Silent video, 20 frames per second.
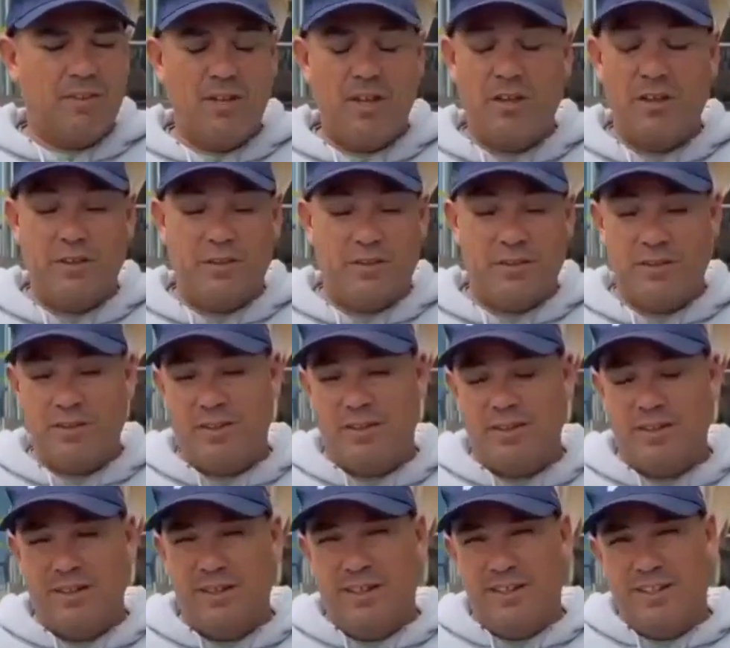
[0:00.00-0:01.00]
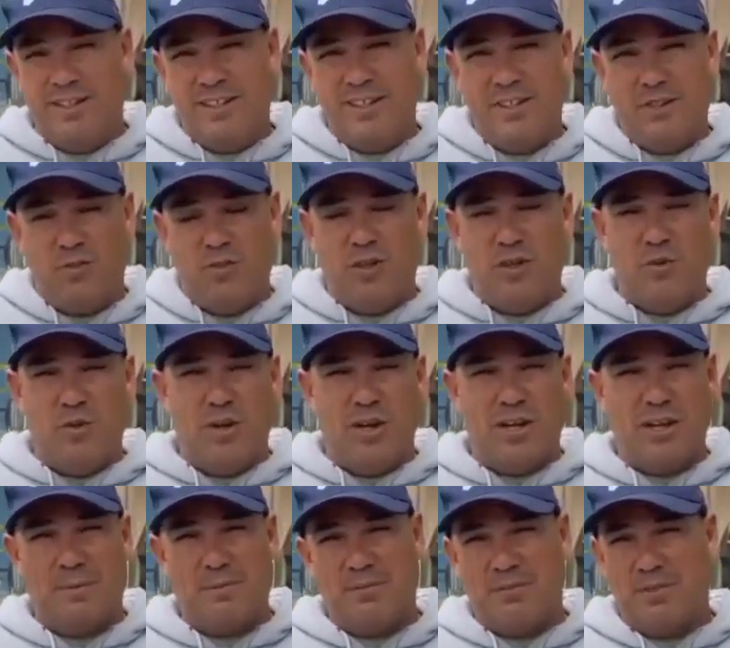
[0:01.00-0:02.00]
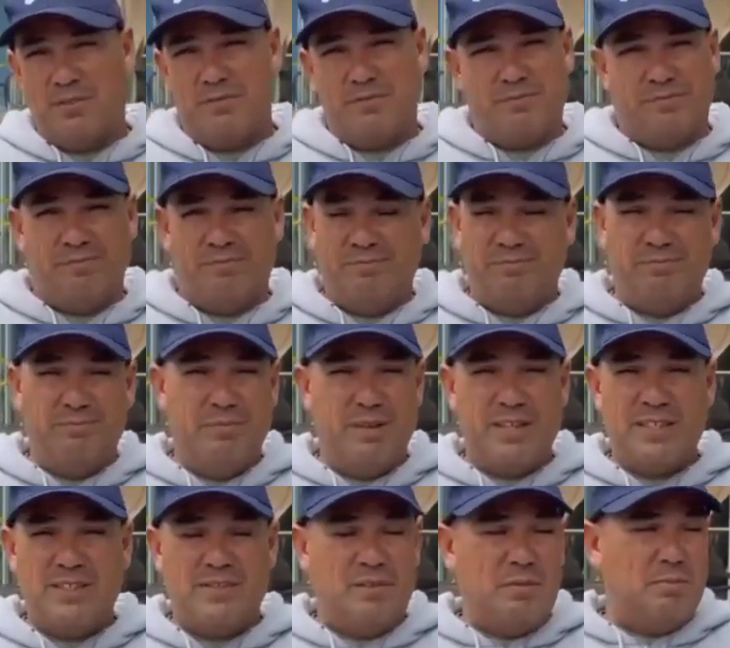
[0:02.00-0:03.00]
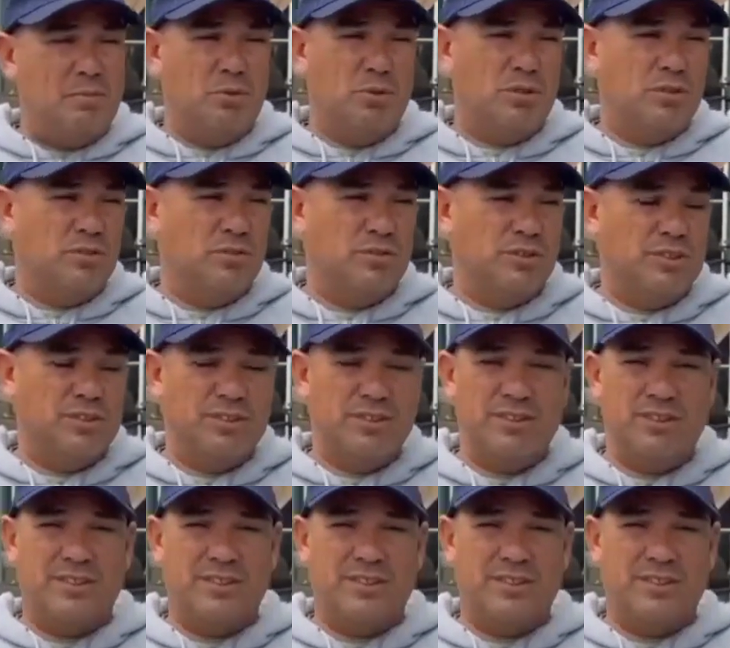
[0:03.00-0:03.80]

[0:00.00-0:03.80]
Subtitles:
No, the T20 World Cup is of massive importance for us.